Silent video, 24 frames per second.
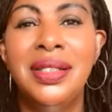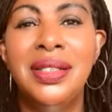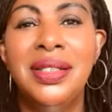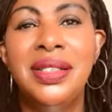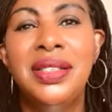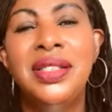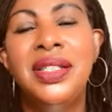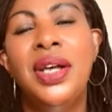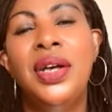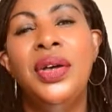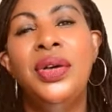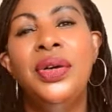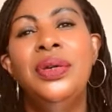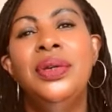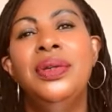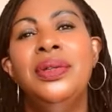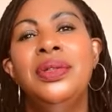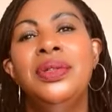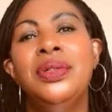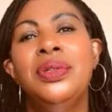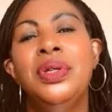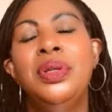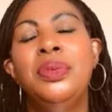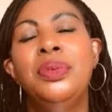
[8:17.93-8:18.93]
So
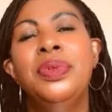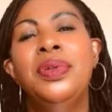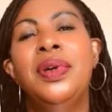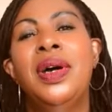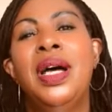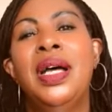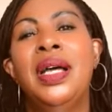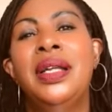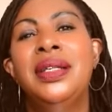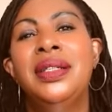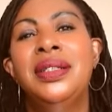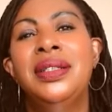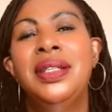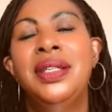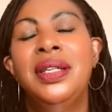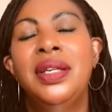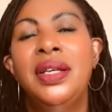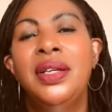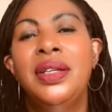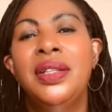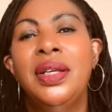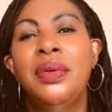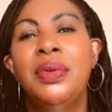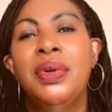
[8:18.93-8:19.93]
group one,
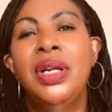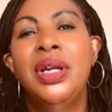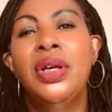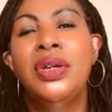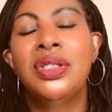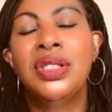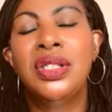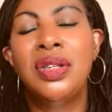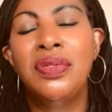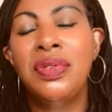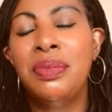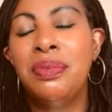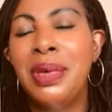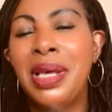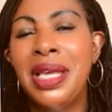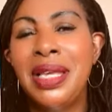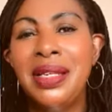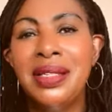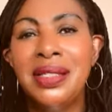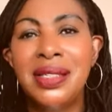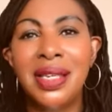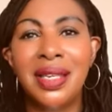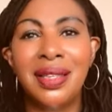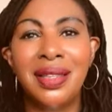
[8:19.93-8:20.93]
there are lots of
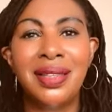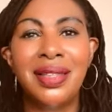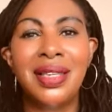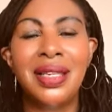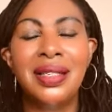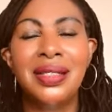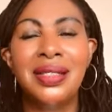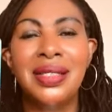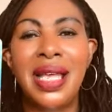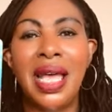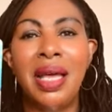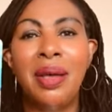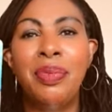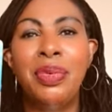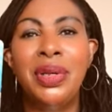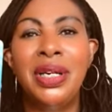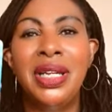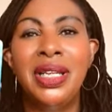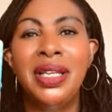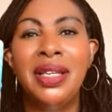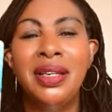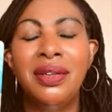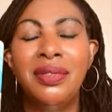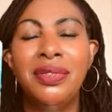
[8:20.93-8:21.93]
amazing things
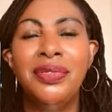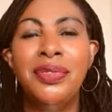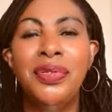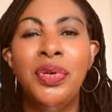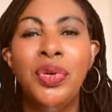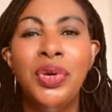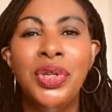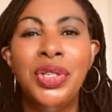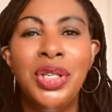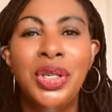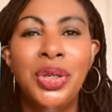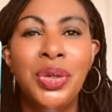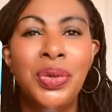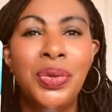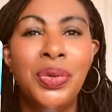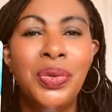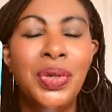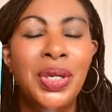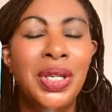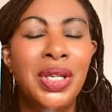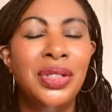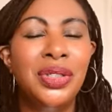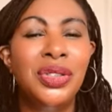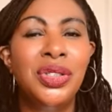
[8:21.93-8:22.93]
happening for
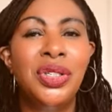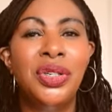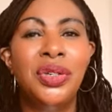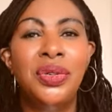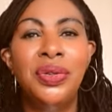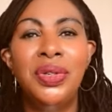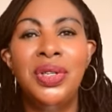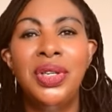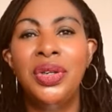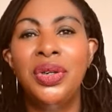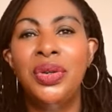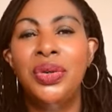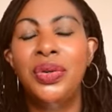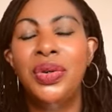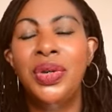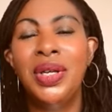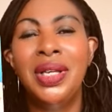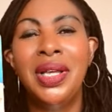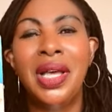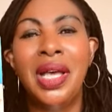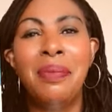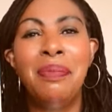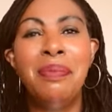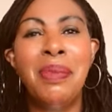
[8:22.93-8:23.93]
you, to you,
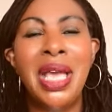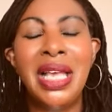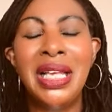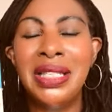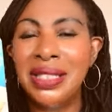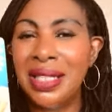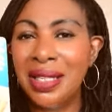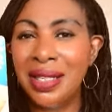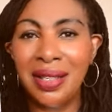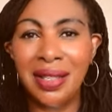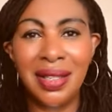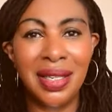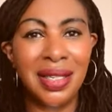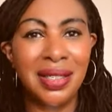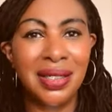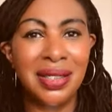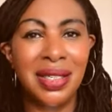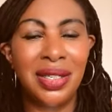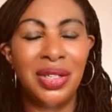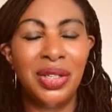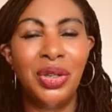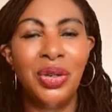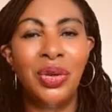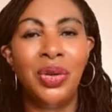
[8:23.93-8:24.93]
amazing
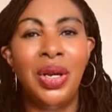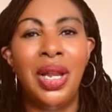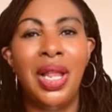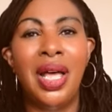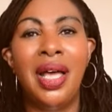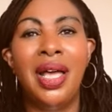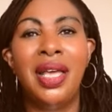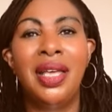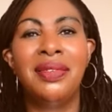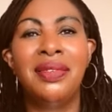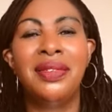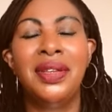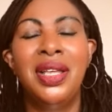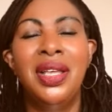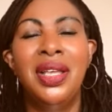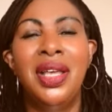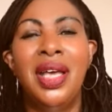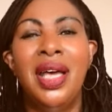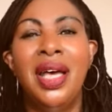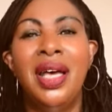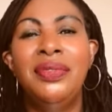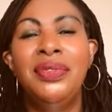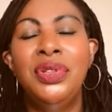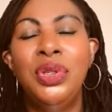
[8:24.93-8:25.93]
things in your life.
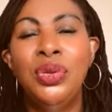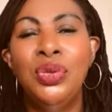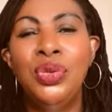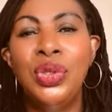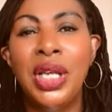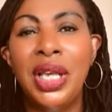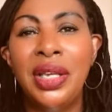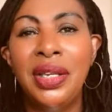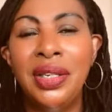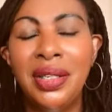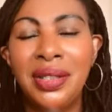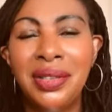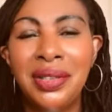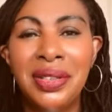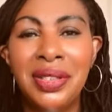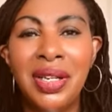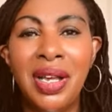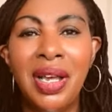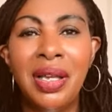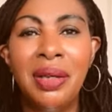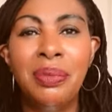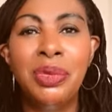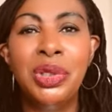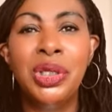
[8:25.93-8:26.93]
Have you taken
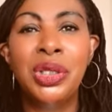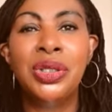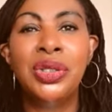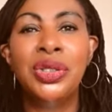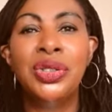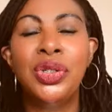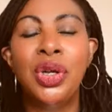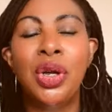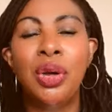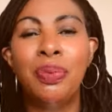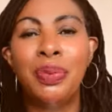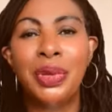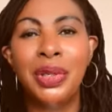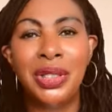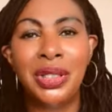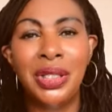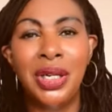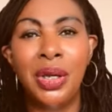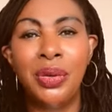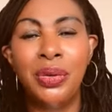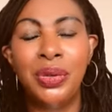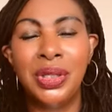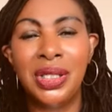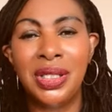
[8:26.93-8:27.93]
time to stop and
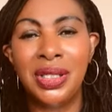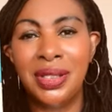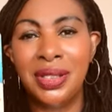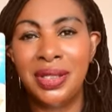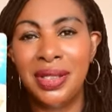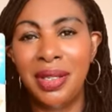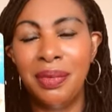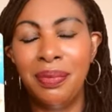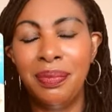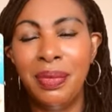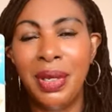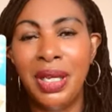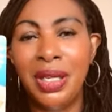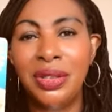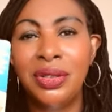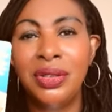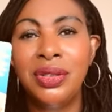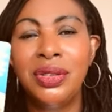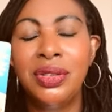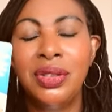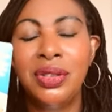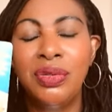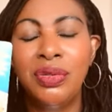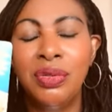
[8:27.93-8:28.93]
notice them
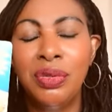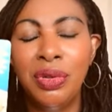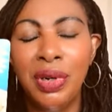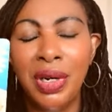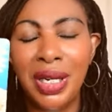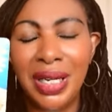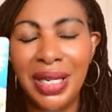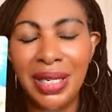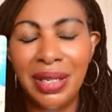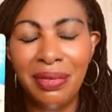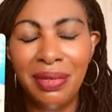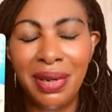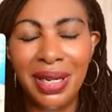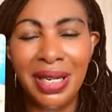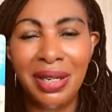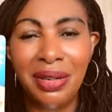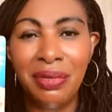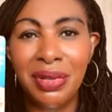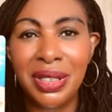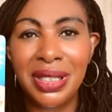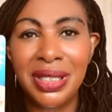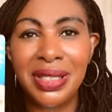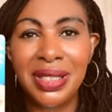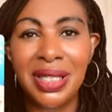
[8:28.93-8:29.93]
and really, really
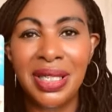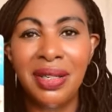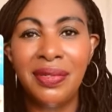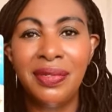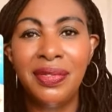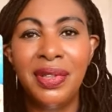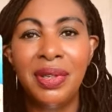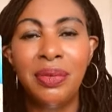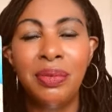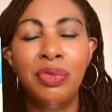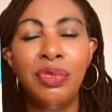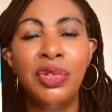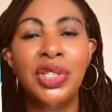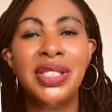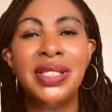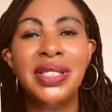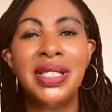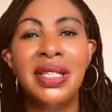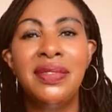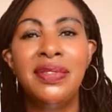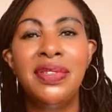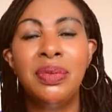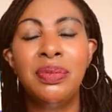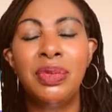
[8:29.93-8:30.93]
receive them
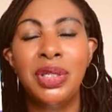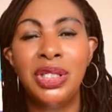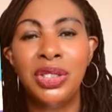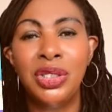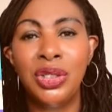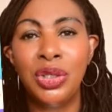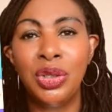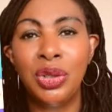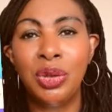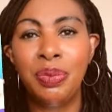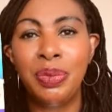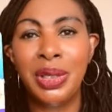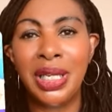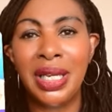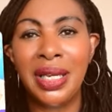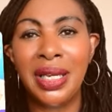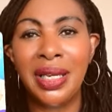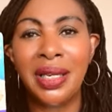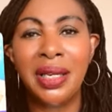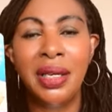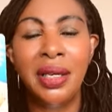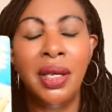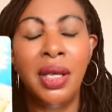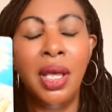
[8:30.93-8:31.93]
into your
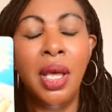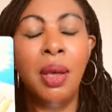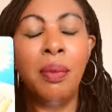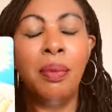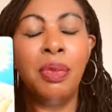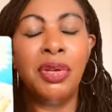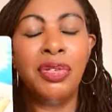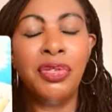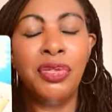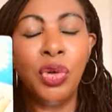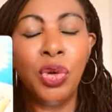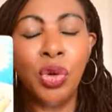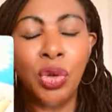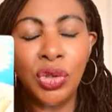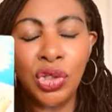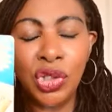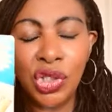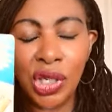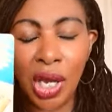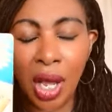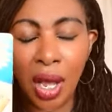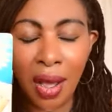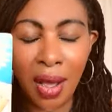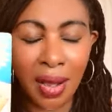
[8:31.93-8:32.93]
being before
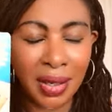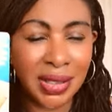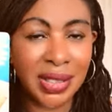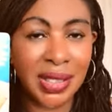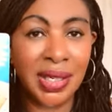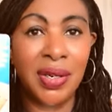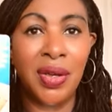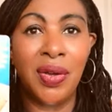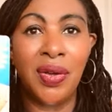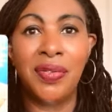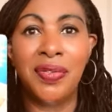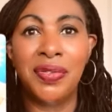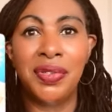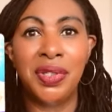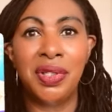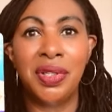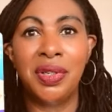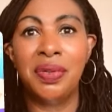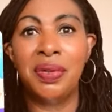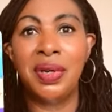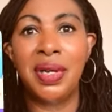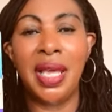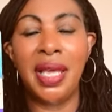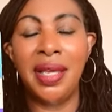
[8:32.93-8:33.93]
charging off to
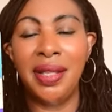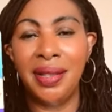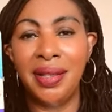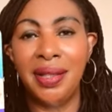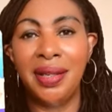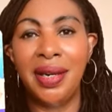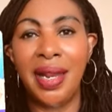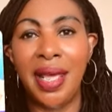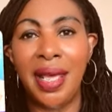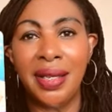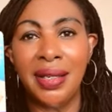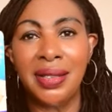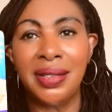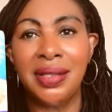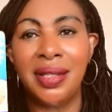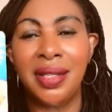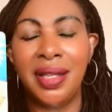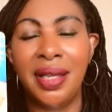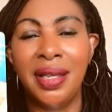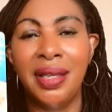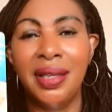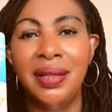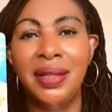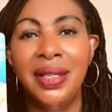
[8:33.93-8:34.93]
create the next
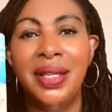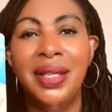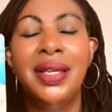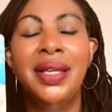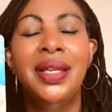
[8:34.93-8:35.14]
thing?